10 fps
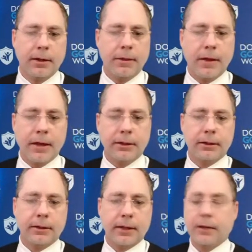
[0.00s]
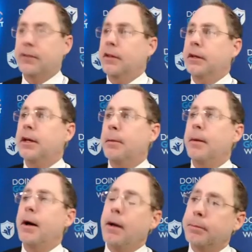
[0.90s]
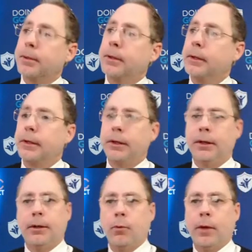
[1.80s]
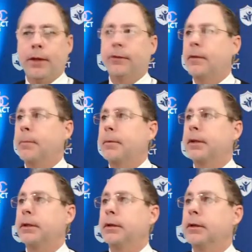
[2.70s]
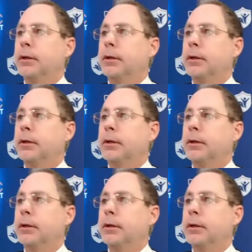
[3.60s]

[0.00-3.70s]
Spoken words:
that it's going to come up when somebody